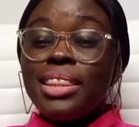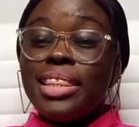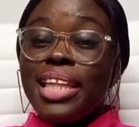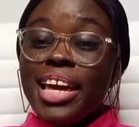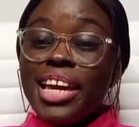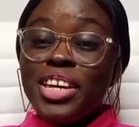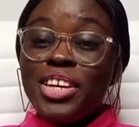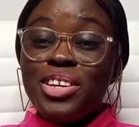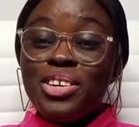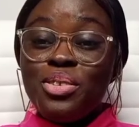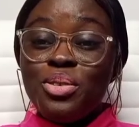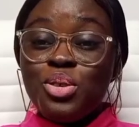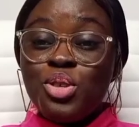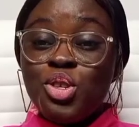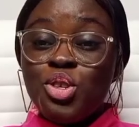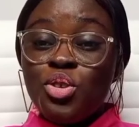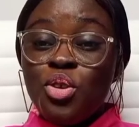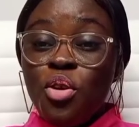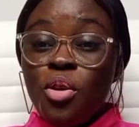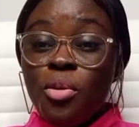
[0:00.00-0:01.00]
Thank you
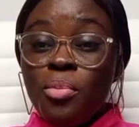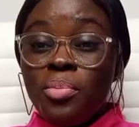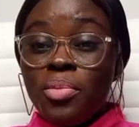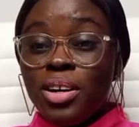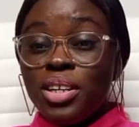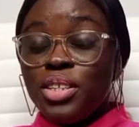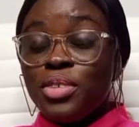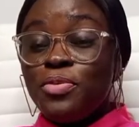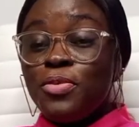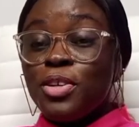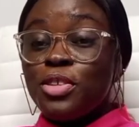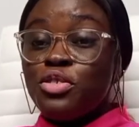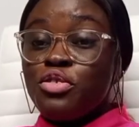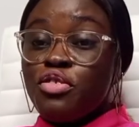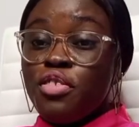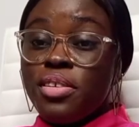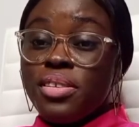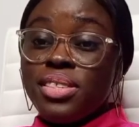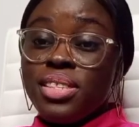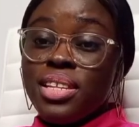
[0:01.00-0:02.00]
so much for
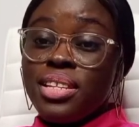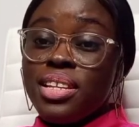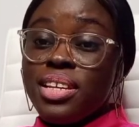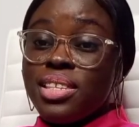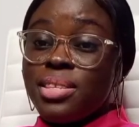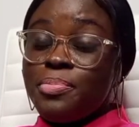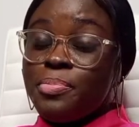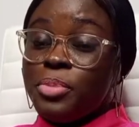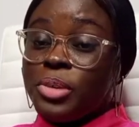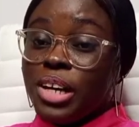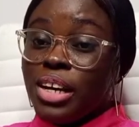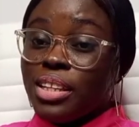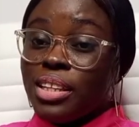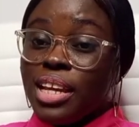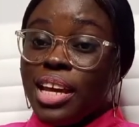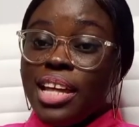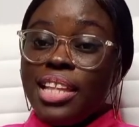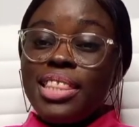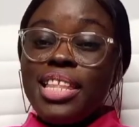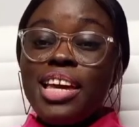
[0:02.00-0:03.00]
trusting this brand.